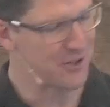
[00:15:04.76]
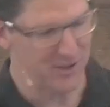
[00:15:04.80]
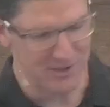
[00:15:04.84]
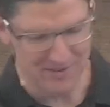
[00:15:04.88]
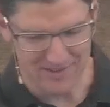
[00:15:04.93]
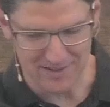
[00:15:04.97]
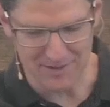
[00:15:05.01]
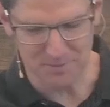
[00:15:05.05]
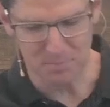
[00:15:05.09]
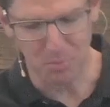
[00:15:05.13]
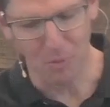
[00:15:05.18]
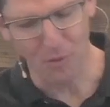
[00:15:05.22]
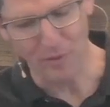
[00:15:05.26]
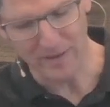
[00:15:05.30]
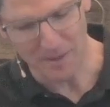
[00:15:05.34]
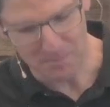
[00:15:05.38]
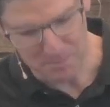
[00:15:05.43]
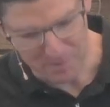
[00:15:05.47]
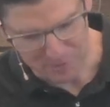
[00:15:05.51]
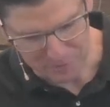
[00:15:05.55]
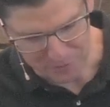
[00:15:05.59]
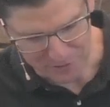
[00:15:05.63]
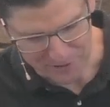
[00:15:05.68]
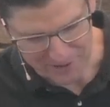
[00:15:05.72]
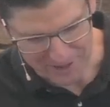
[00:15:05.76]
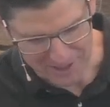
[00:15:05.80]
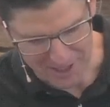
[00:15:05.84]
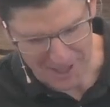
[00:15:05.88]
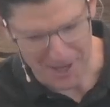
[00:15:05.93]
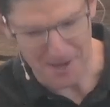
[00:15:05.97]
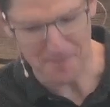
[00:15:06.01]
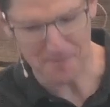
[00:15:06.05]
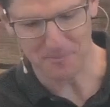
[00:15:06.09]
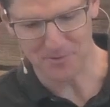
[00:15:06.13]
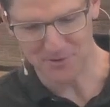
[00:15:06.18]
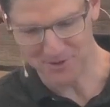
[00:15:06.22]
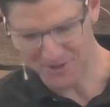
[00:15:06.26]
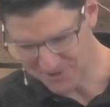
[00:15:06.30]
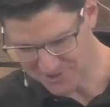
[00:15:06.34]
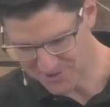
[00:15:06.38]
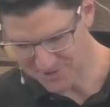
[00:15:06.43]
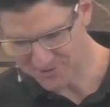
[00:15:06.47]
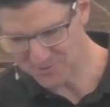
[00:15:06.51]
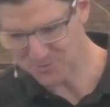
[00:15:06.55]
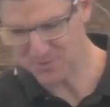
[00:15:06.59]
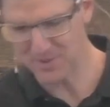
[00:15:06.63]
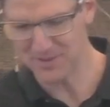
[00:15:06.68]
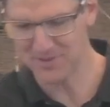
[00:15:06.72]
God, there's point number three to come, so
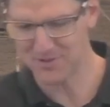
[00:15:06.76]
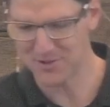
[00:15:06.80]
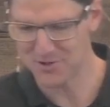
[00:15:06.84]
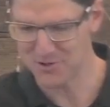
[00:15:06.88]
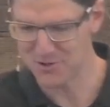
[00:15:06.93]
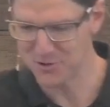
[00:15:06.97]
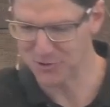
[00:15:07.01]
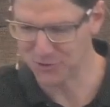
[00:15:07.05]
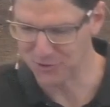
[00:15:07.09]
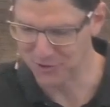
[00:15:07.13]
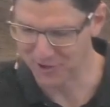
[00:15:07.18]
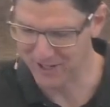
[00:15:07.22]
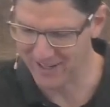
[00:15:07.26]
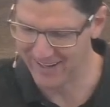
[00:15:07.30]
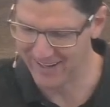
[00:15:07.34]
just rest assured.